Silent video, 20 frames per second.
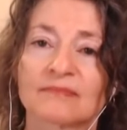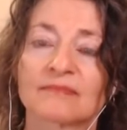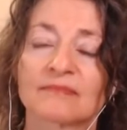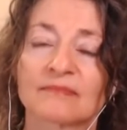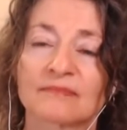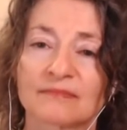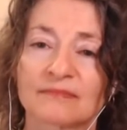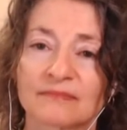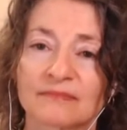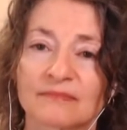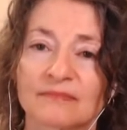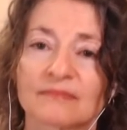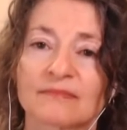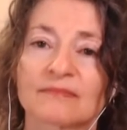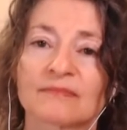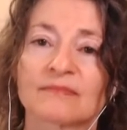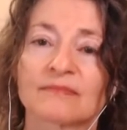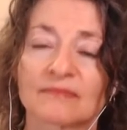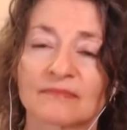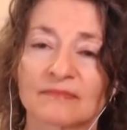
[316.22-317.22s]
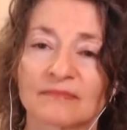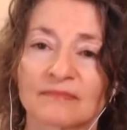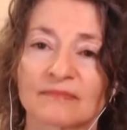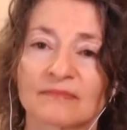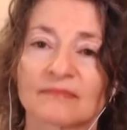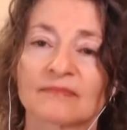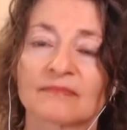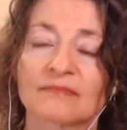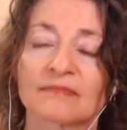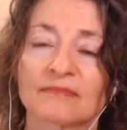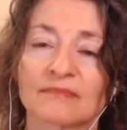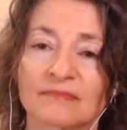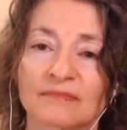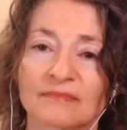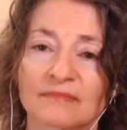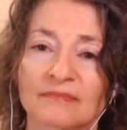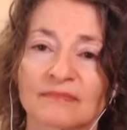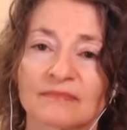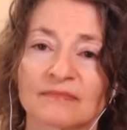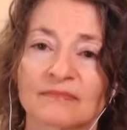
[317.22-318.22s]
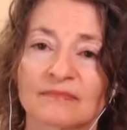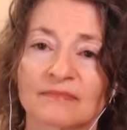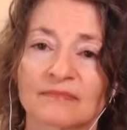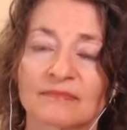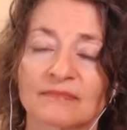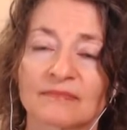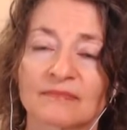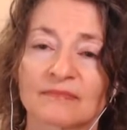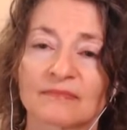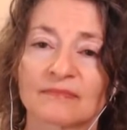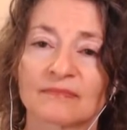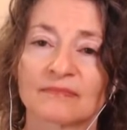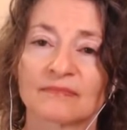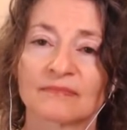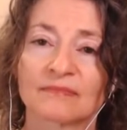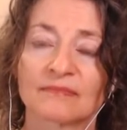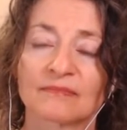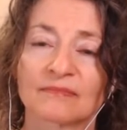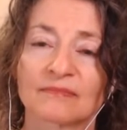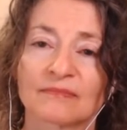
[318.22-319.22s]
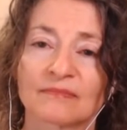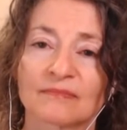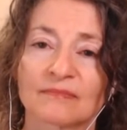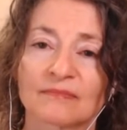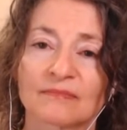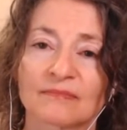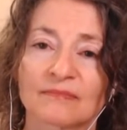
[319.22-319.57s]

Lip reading: [no speech]